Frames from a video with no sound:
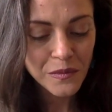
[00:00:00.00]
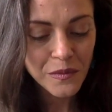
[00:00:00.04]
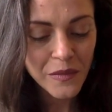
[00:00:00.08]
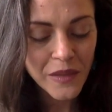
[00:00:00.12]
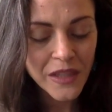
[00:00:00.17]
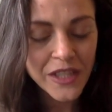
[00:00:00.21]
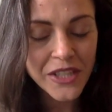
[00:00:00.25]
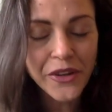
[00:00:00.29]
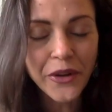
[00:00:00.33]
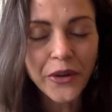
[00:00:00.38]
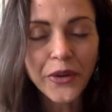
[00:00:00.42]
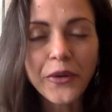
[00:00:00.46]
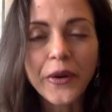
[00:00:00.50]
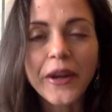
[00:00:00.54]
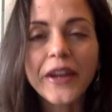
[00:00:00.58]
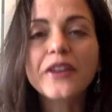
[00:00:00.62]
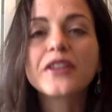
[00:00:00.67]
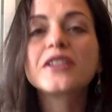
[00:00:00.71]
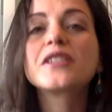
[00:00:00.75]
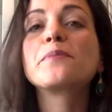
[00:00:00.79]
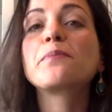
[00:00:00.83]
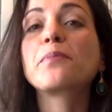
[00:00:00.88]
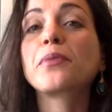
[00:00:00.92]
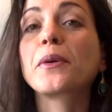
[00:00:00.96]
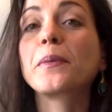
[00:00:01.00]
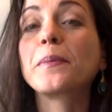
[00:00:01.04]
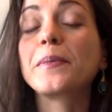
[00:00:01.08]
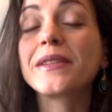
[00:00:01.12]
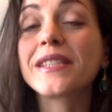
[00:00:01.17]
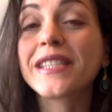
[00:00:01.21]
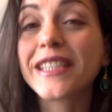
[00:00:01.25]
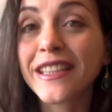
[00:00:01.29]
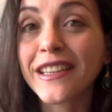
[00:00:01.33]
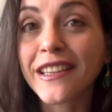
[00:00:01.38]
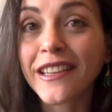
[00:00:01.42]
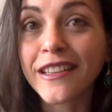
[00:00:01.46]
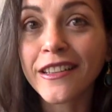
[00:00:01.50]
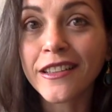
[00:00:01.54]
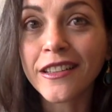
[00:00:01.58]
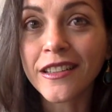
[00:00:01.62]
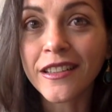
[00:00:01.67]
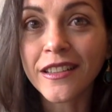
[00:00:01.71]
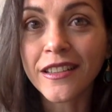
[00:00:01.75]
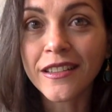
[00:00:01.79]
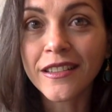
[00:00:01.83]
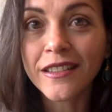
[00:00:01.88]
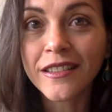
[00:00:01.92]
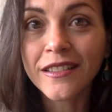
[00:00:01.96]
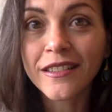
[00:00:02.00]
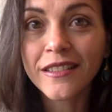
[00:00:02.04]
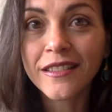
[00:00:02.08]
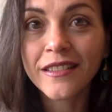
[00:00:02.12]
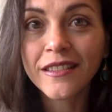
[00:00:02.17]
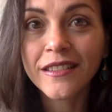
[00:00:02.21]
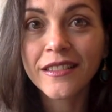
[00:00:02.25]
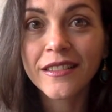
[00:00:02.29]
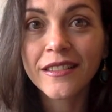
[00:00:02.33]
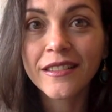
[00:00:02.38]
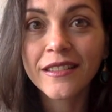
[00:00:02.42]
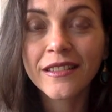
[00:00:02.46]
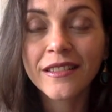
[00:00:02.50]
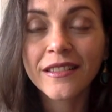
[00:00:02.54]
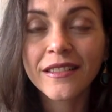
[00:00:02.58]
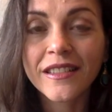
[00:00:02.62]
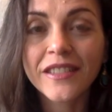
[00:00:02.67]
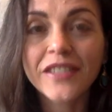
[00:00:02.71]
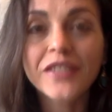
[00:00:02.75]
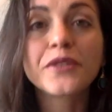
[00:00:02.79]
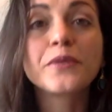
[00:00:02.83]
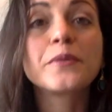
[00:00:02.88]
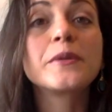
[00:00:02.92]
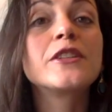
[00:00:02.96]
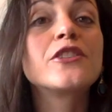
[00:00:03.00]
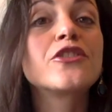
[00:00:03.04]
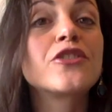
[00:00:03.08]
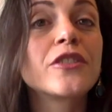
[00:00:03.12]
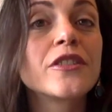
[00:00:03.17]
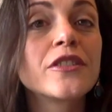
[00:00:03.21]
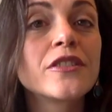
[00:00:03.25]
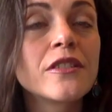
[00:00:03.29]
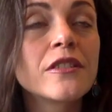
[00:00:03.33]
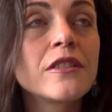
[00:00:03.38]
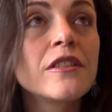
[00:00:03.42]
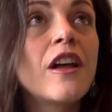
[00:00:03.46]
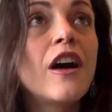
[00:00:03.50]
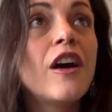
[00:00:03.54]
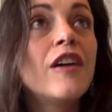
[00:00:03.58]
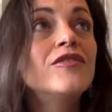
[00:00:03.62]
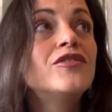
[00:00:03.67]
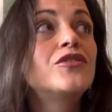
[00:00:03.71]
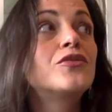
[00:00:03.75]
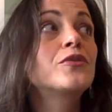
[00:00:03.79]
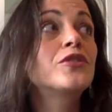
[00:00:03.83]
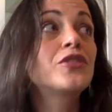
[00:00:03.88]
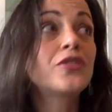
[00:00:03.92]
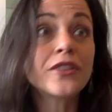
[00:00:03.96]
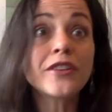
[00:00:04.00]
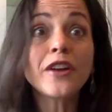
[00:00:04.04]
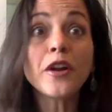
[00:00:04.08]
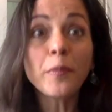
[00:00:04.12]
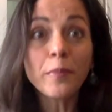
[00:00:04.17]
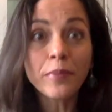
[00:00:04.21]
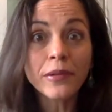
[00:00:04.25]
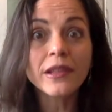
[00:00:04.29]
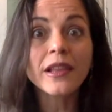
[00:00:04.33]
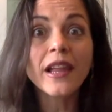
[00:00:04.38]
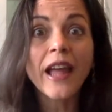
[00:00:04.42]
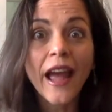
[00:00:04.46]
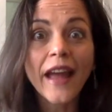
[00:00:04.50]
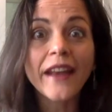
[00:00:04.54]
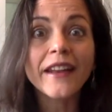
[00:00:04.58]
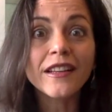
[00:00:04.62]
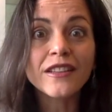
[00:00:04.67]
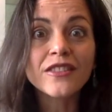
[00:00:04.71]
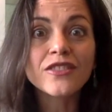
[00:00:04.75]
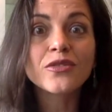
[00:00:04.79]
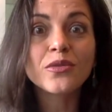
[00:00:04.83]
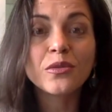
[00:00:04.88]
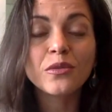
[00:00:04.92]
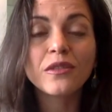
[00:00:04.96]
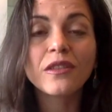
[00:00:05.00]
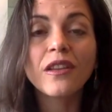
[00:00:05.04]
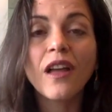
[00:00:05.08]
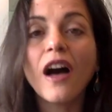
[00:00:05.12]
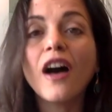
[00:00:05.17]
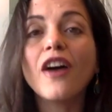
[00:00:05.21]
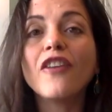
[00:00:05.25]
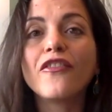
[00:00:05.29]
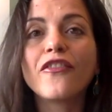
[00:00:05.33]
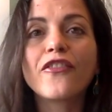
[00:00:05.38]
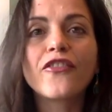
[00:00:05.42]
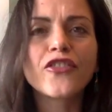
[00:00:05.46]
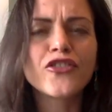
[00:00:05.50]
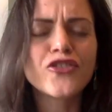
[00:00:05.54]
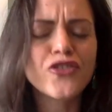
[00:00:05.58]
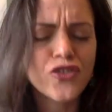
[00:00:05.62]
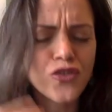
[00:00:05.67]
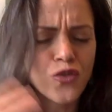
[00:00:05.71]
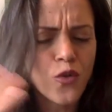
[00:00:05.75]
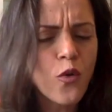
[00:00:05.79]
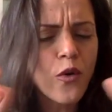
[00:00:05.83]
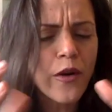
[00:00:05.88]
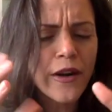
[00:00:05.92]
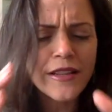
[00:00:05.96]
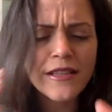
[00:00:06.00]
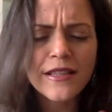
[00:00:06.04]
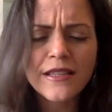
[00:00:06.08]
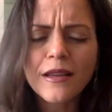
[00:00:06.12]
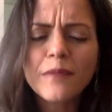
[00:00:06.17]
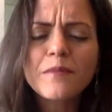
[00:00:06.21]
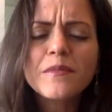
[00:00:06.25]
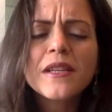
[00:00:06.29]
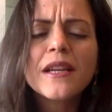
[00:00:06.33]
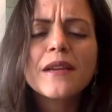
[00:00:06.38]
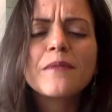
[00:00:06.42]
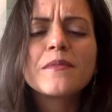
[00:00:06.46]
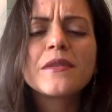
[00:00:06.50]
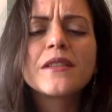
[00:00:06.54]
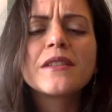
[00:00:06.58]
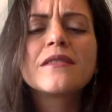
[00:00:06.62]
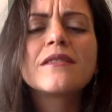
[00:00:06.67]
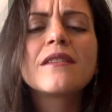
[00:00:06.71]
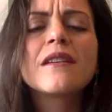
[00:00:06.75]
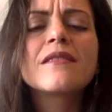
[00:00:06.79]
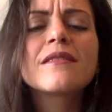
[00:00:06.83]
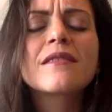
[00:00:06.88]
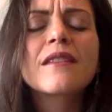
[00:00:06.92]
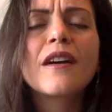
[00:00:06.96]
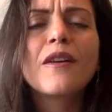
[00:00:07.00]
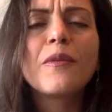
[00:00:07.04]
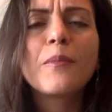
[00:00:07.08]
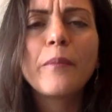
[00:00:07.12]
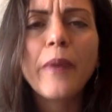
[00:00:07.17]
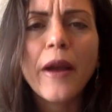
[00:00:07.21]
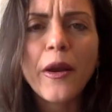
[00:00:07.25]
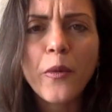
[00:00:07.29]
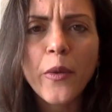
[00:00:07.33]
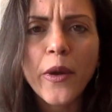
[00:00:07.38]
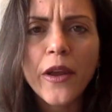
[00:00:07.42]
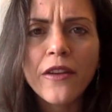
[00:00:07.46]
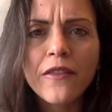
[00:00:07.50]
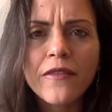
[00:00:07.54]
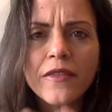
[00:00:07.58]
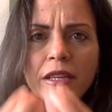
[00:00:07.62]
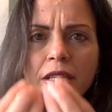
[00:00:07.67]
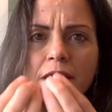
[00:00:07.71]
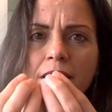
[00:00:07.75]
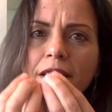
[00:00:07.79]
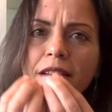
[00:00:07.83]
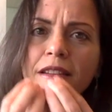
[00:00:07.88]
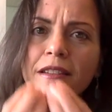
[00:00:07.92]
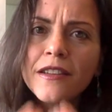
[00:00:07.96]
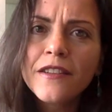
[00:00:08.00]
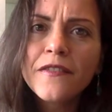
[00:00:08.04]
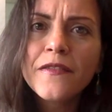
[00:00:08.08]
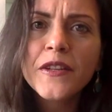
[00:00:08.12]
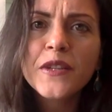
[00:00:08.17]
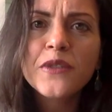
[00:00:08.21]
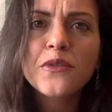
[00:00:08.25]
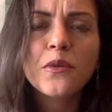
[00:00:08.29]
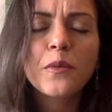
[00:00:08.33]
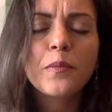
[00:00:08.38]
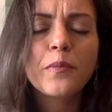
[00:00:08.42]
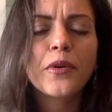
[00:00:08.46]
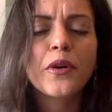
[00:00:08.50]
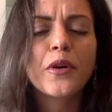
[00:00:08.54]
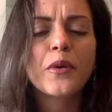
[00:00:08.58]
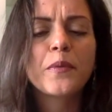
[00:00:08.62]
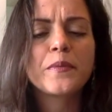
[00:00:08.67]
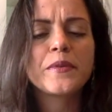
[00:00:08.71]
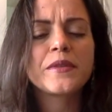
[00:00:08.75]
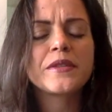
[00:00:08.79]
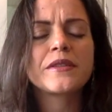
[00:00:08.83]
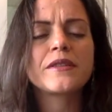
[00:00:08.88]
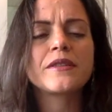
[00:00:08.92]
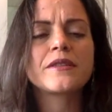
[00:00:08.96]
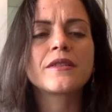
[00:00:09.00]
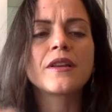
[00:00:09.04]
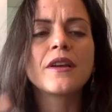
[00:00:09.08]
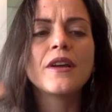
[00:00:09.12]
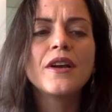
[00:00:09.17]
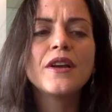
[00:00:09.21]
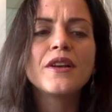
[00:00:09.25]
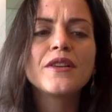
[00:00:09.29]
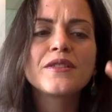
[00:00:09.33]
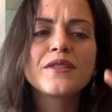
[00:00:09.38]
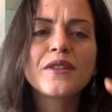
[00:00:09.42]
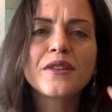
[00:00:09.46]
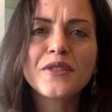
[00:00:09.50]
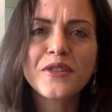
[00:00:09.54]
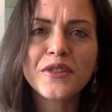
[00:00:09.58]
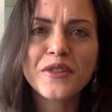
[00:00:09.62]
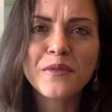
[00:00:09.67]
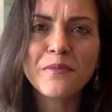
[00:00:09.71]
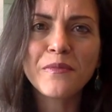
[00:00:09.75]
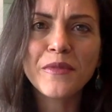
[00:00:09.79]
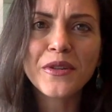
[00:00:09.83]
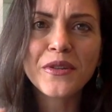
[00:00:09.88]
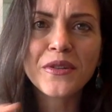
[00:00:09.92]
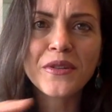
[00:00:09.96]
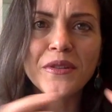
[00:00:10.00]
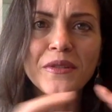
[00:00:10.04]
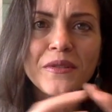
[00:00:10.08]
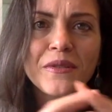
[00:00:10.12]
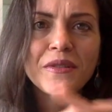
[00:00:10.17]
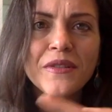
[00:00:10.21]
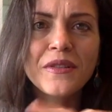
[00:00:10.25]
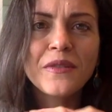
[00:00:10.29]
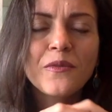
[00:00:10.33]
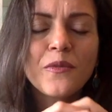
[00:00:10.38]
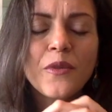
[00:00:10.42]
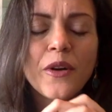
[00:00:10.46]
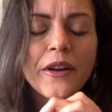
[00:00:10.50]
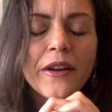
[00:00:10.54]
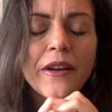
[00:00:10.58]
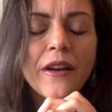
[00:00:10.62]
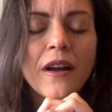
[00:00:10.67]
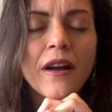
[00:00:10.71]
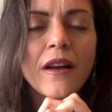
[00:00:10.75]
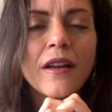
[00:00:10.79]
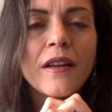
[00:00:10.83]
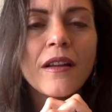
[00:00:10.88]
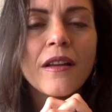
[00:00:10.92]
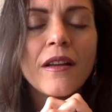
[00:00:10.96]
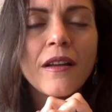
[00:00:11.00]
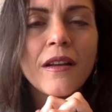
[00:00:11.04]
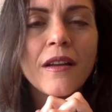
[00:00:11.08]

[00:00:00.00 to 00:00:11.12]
See, our greatest purpose here is to return to love, to return our planet to love for sure. And sometimes it does come by way of these individual purposes, such as missions and whatnot.